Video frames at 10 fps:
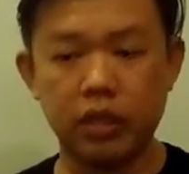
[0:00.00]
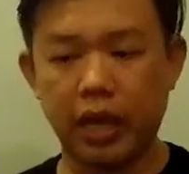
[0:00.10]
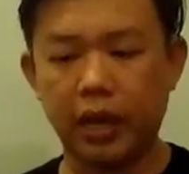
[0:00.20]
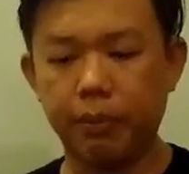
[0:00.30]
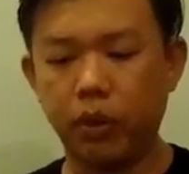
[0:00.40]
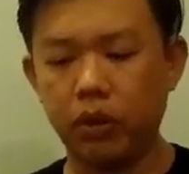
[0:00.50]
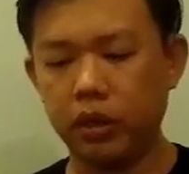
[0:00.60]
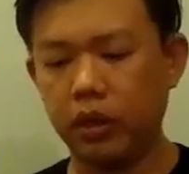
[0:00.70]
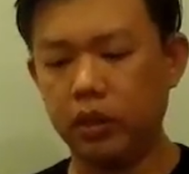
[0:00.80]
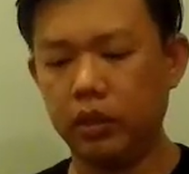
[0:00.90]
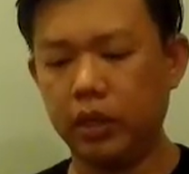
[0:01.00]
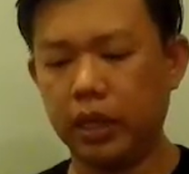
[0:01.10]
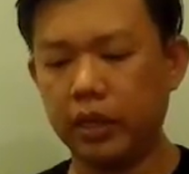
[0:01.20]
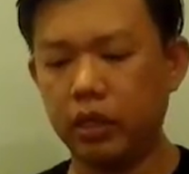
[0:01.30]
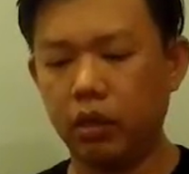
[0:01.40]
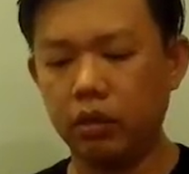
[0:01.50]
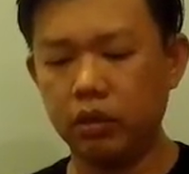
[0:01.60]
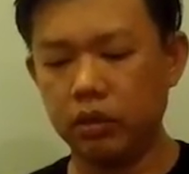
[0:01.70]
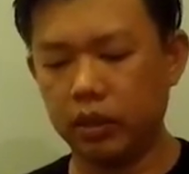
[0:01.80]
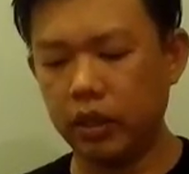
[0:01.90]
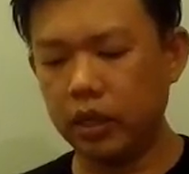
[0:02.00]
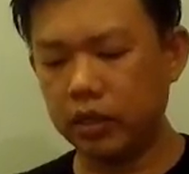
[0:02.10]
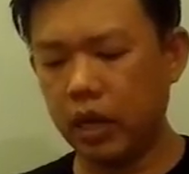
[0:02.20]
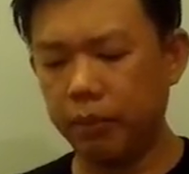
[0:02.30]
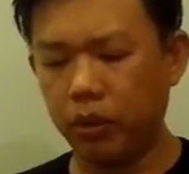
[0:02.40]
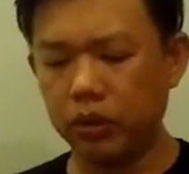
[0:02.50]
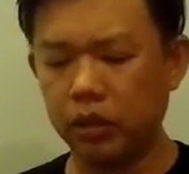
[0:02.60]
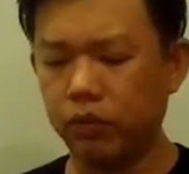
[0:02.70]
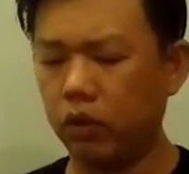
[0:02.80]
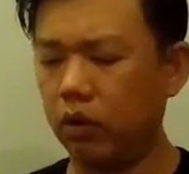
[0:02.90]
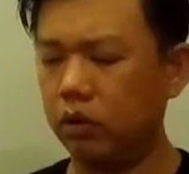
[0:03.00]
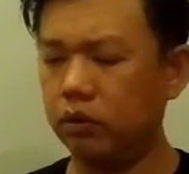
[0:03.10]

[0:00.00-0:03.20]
that I bought in Decathlon. I think last time I bought this for